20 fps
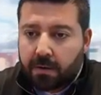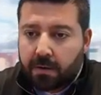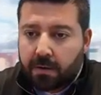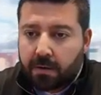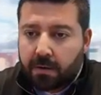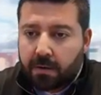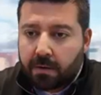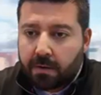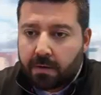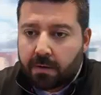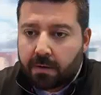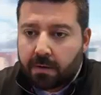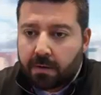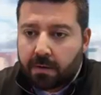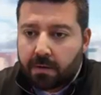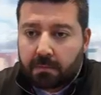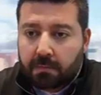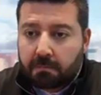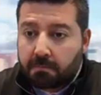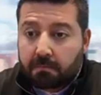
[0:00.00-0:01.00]

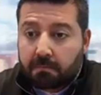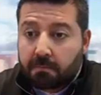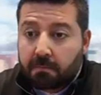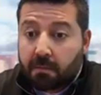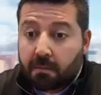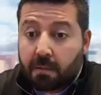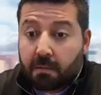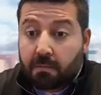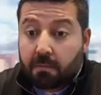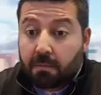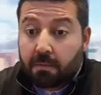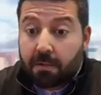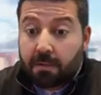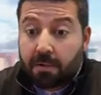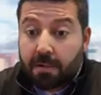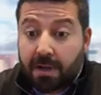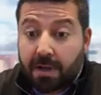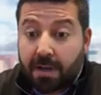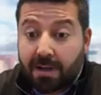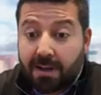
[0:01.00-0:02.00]

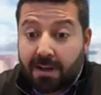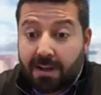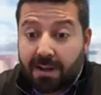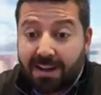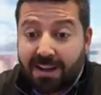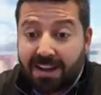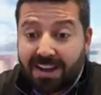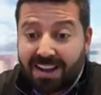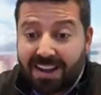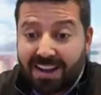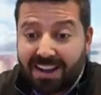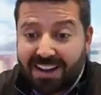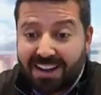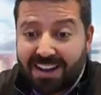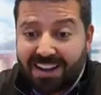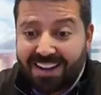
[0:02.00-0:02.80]
(silent)